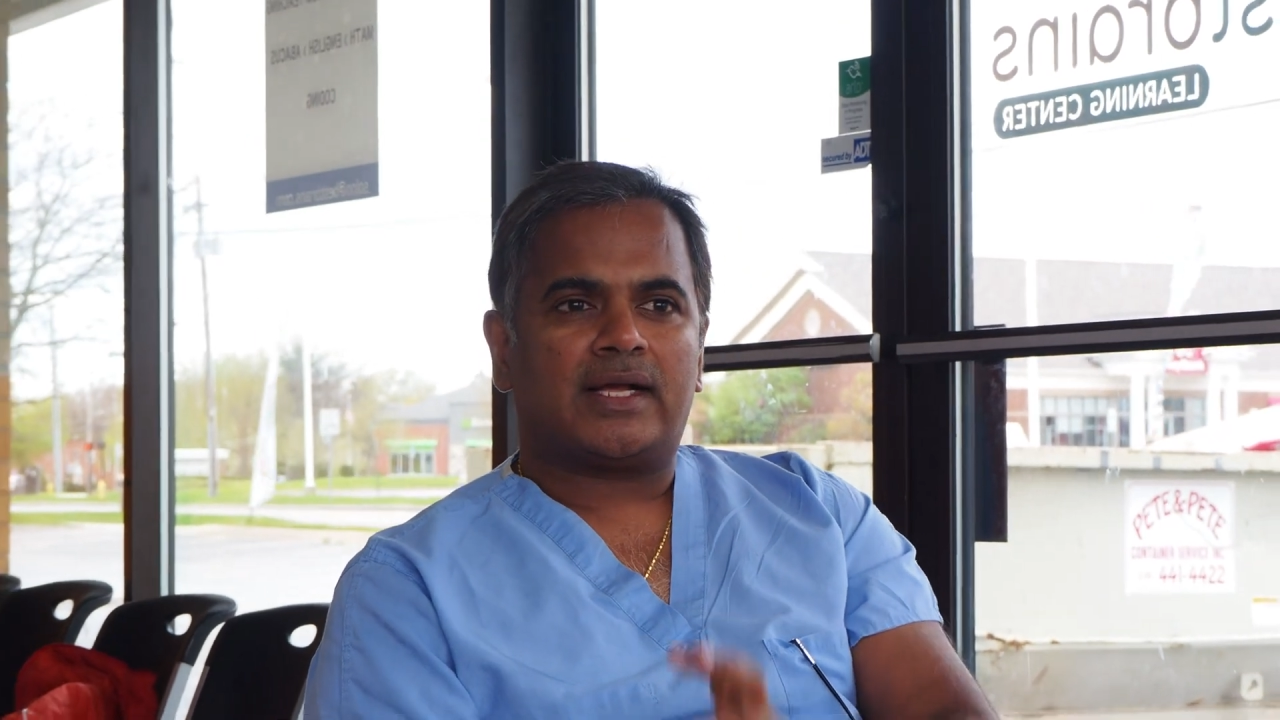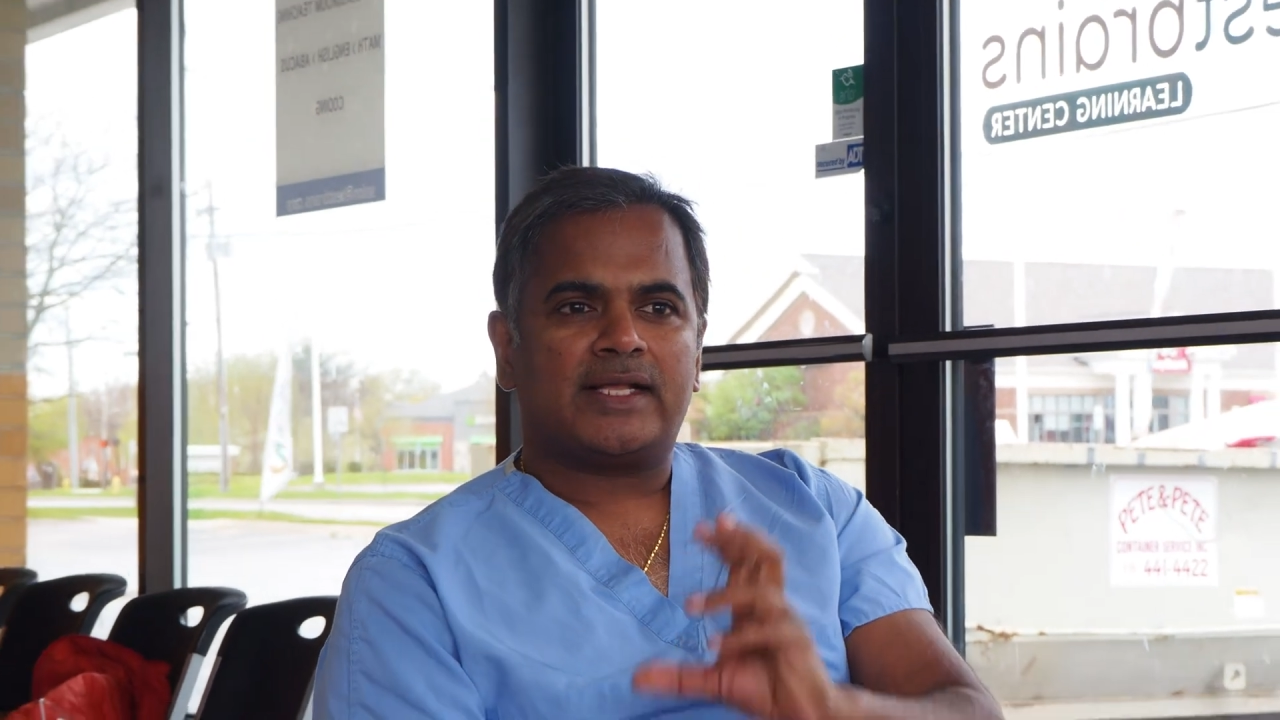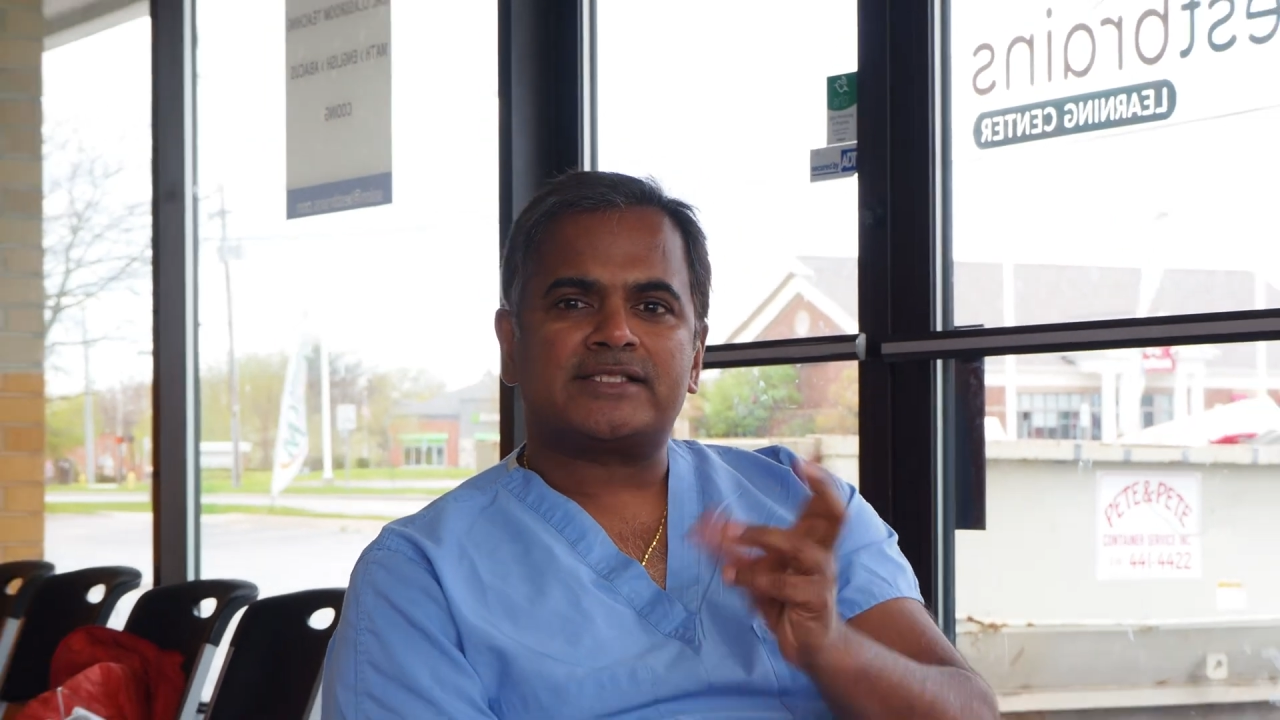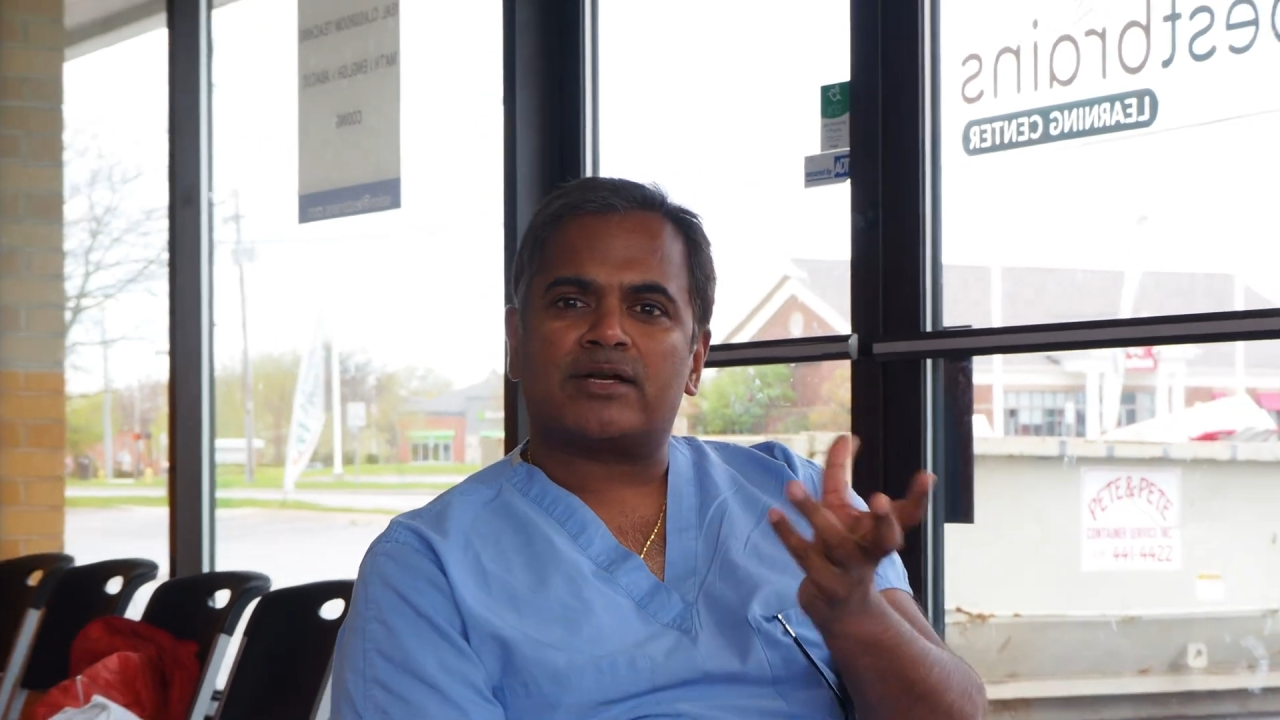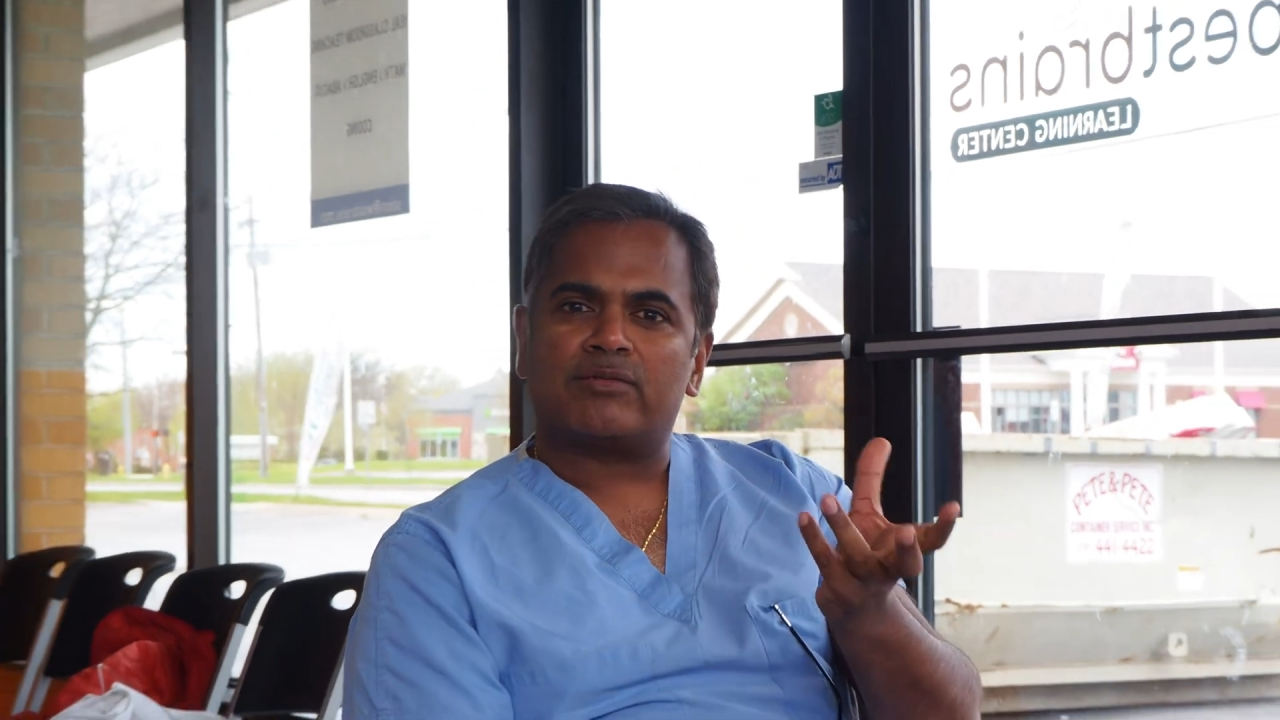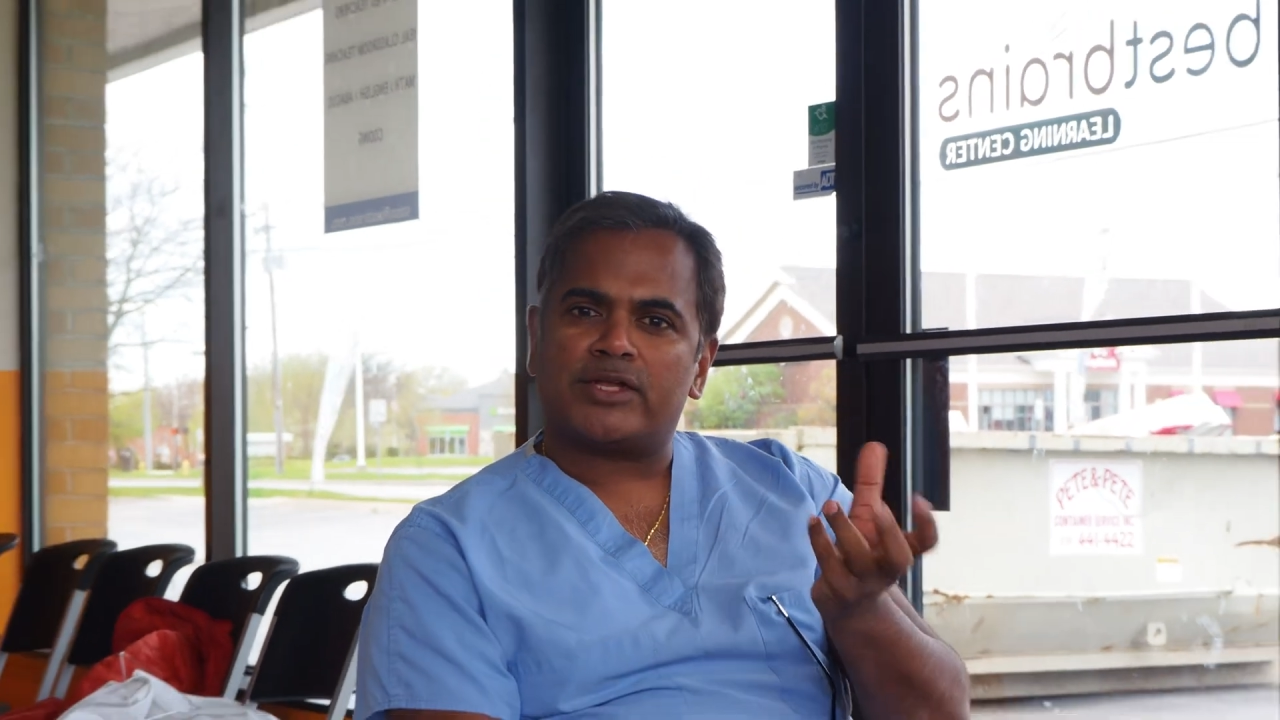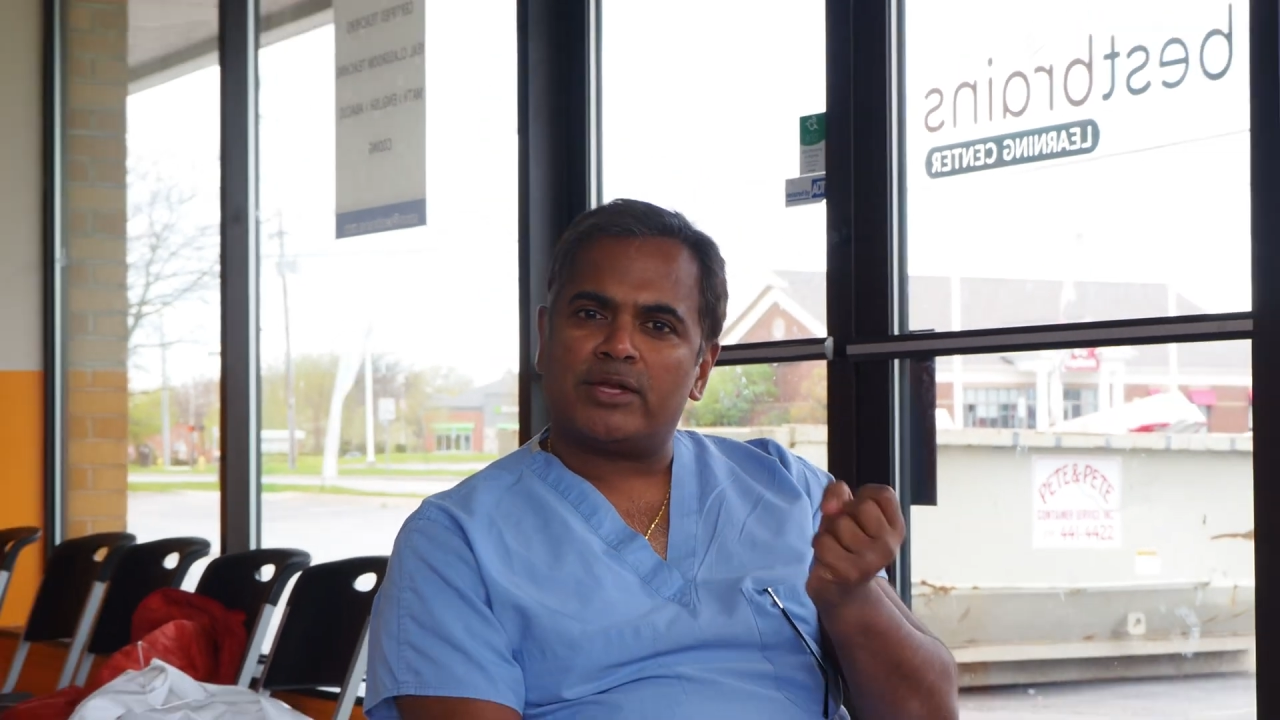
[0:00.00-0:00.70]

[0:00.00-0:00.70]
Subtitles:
instead of the